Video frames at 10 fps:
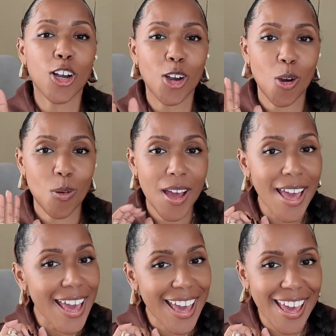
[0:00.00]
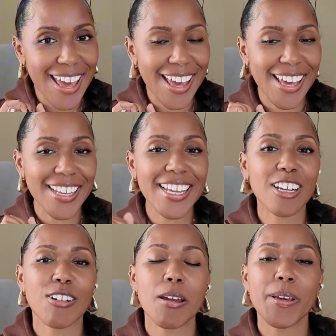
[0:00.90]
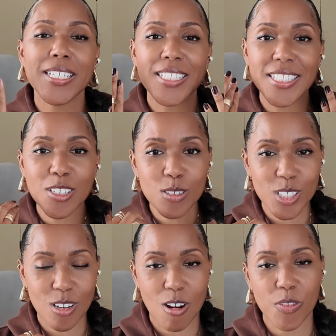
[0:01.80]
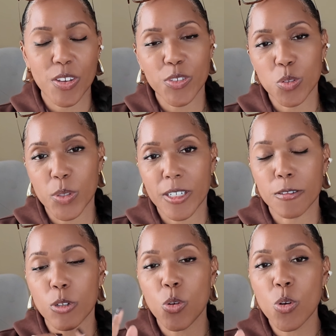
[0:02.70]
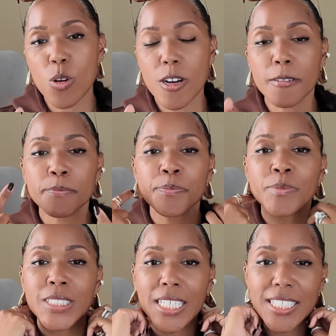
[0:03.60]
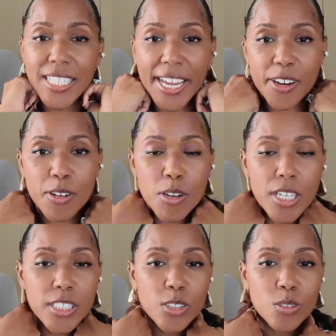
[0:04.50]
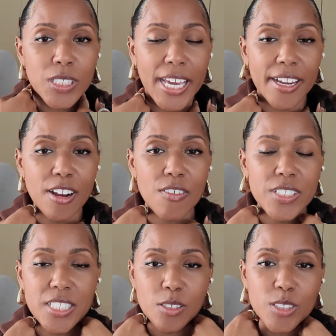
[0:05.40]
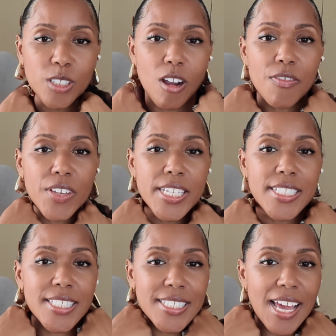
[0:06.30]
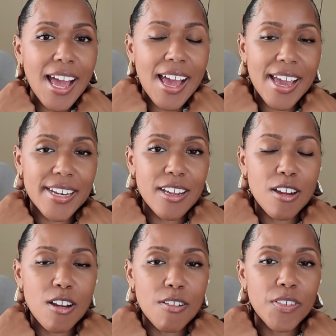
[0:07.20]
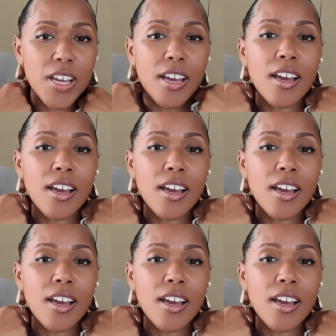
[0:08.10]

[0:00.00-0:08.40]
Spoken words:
Go ahead and grab a silk scarf, if you will, or layer a little layer of a silk scarf inside of